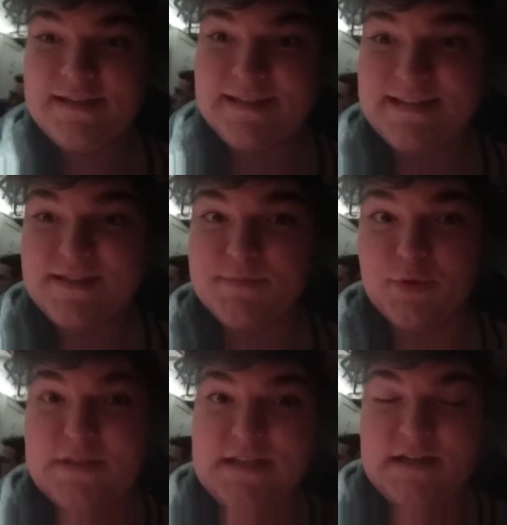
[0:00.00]
This
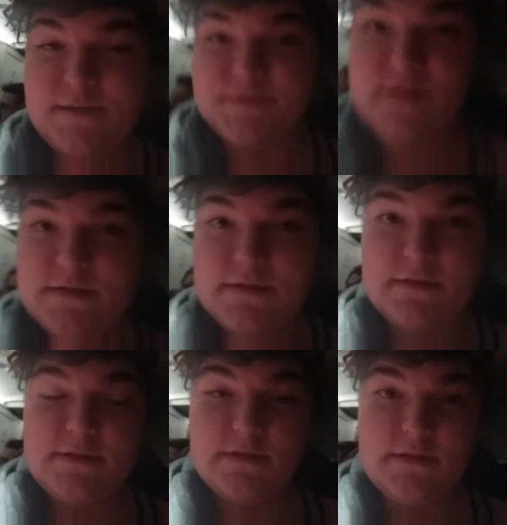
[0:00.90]
spooky times.
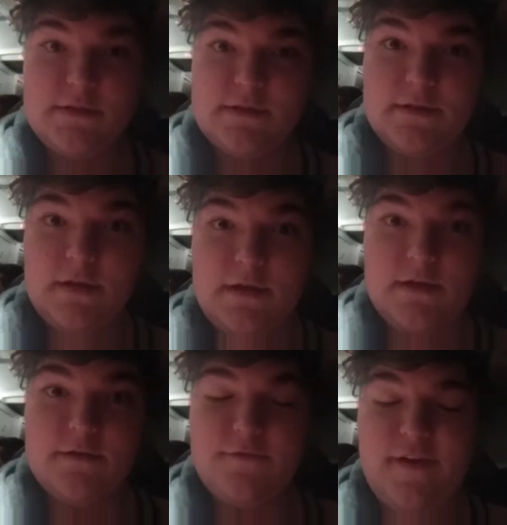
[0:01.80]

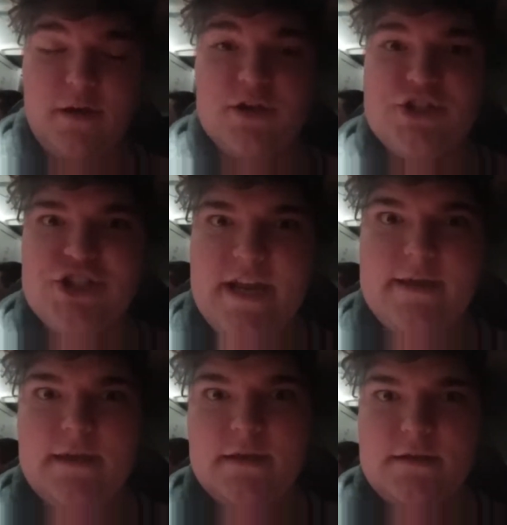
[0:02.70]
Uh, very
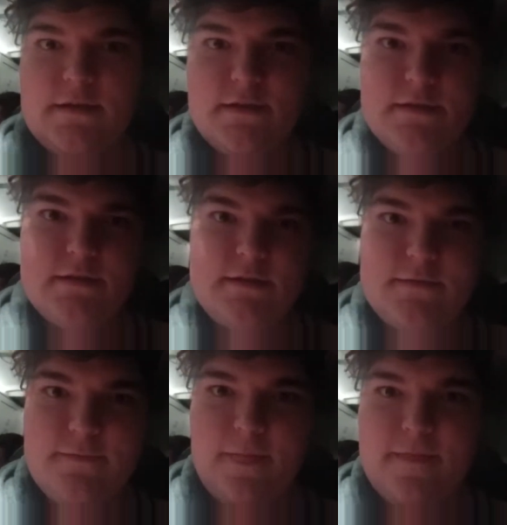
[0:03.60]
shaky. Turbulence
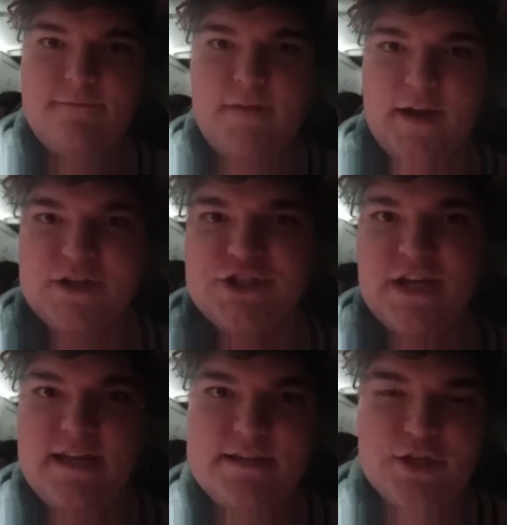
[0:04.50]
Very
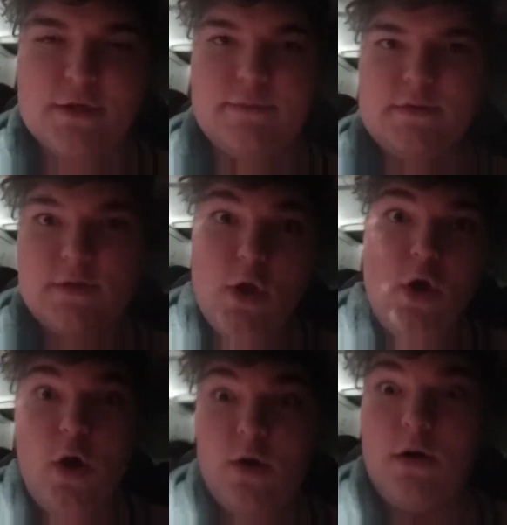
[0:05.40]
shaky. Turb.
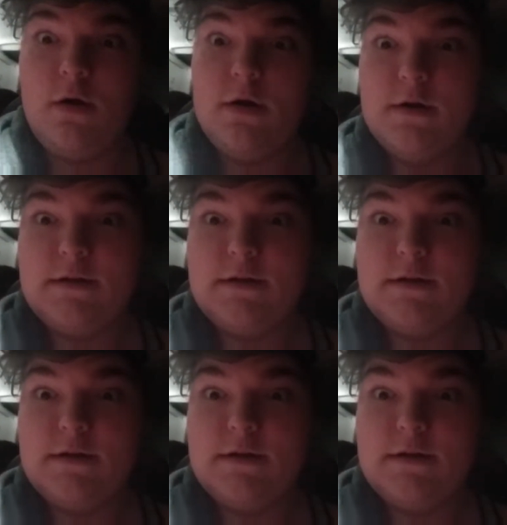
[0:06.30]
Oh.